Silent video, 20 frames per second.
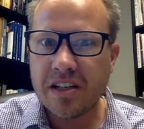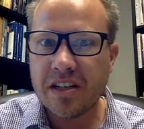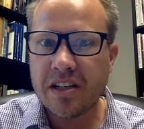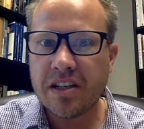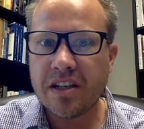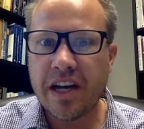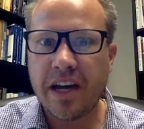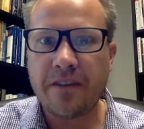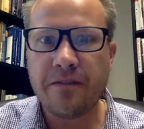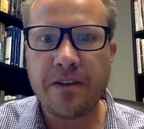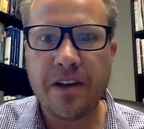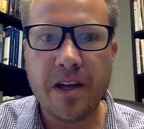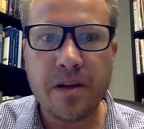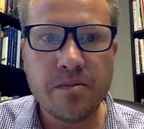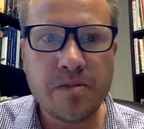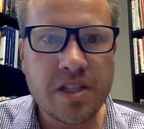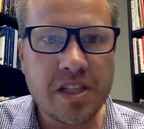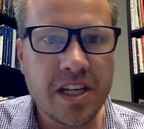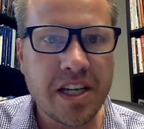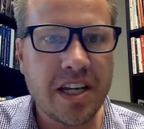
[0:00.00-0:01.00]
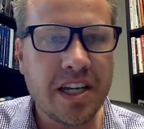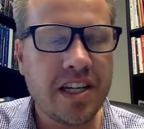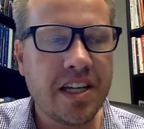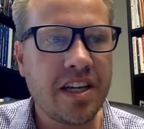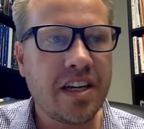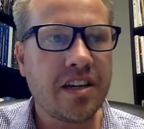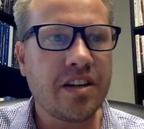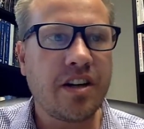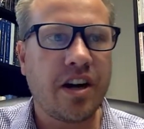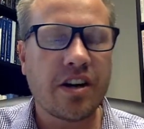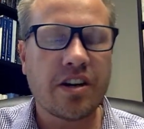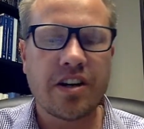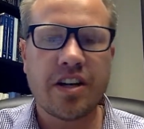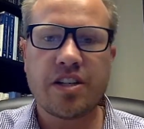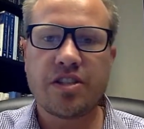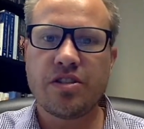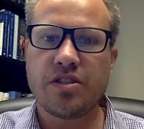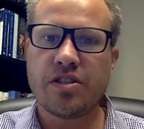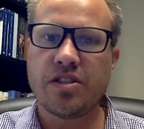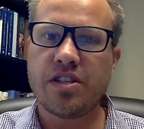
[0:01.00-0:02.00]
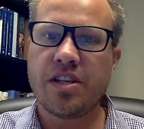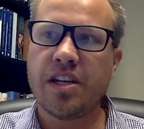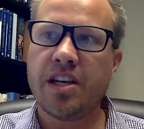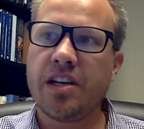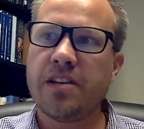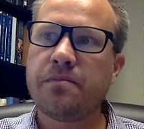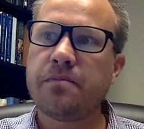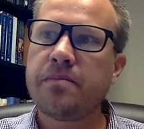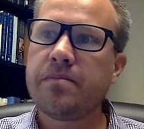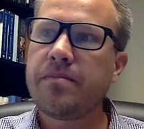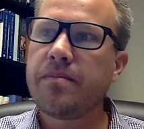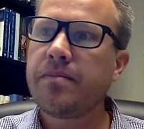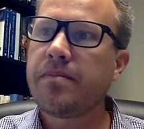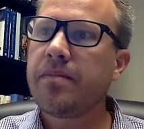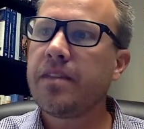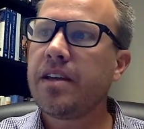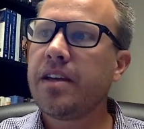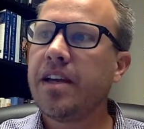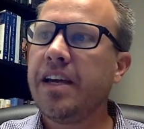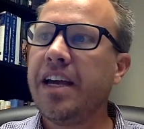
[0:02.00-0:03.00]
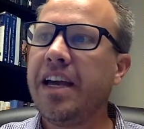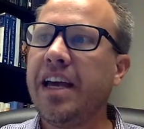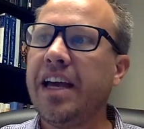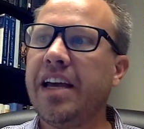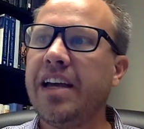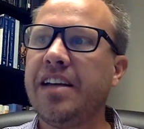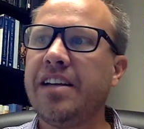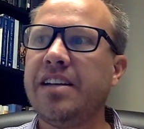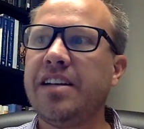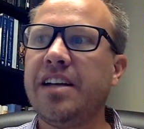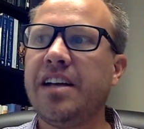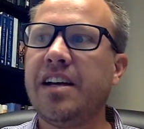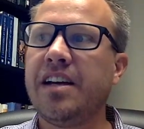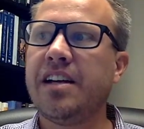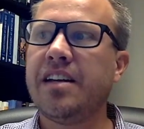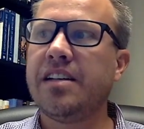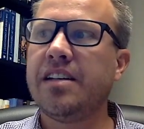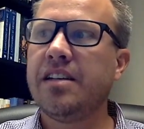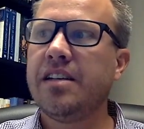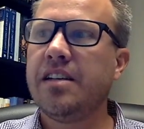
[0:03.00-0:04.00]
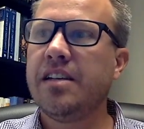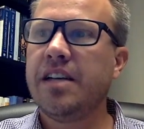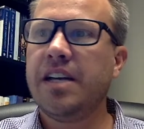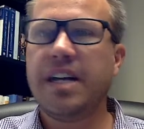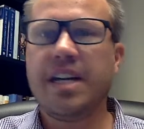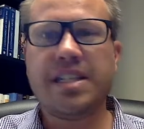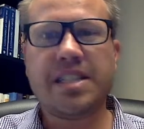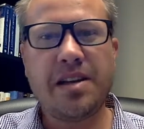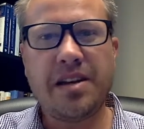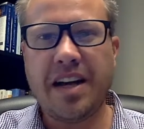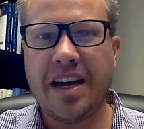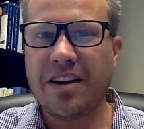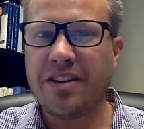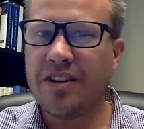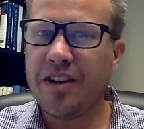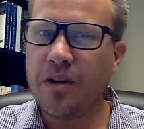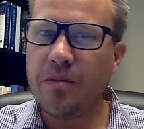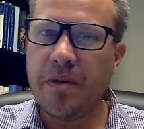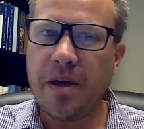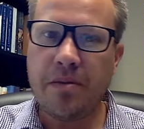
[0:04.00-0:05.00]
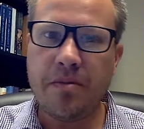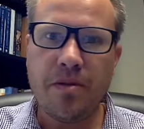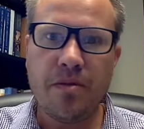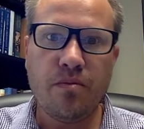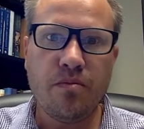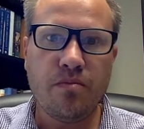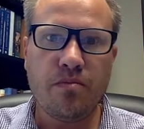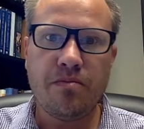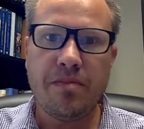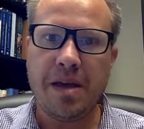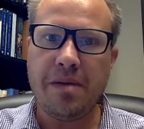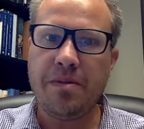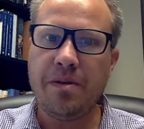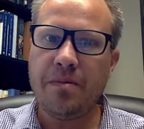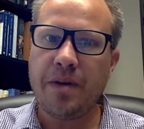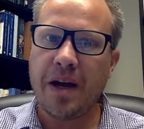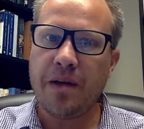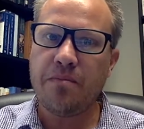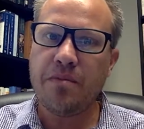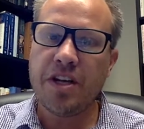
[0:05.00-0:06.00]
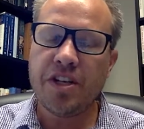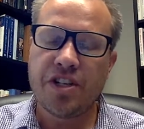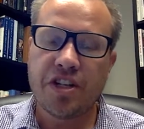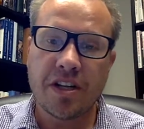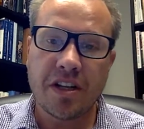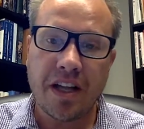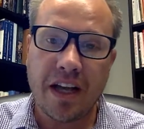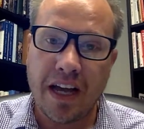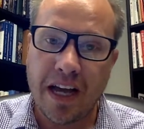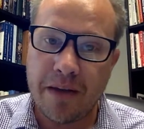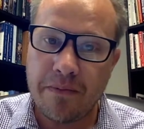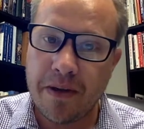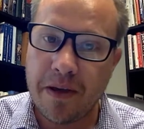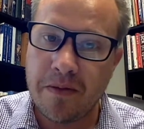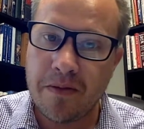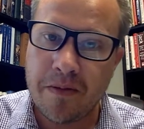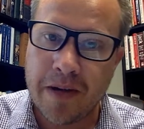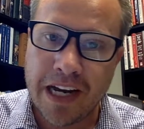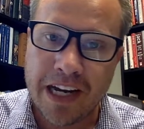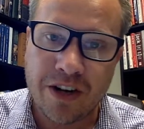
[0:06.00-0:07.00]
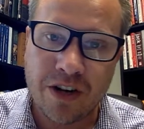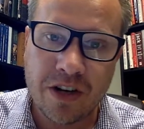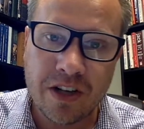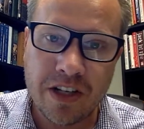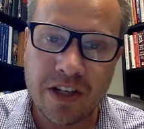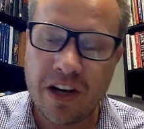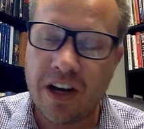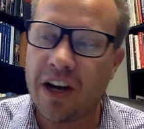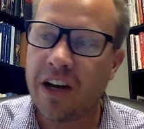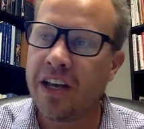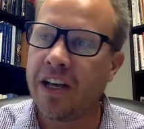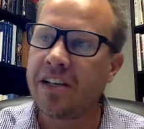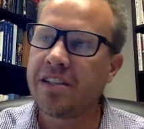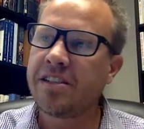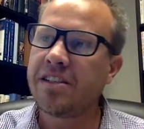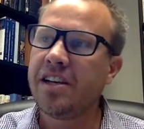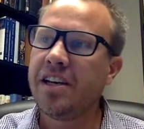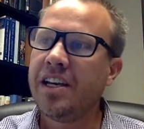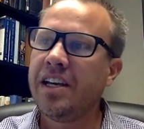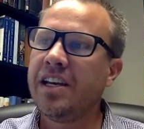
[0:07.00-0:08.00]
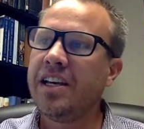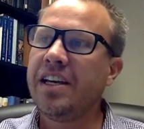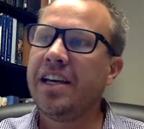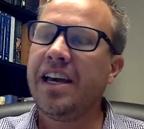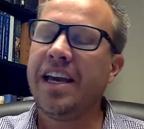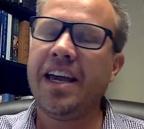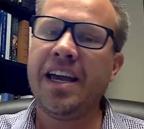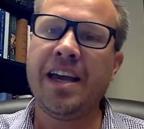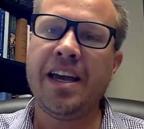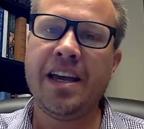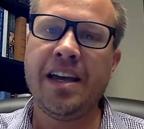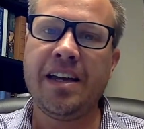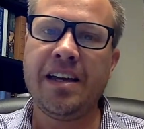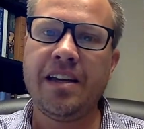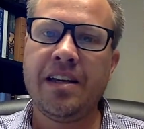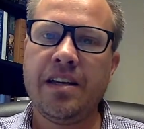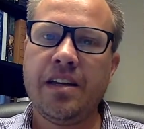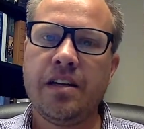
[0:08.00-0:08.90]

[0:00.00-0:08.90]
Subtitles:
have him singing again, congregational singing. And I said, I don't know, maybe by mid-July, maybe by early August. And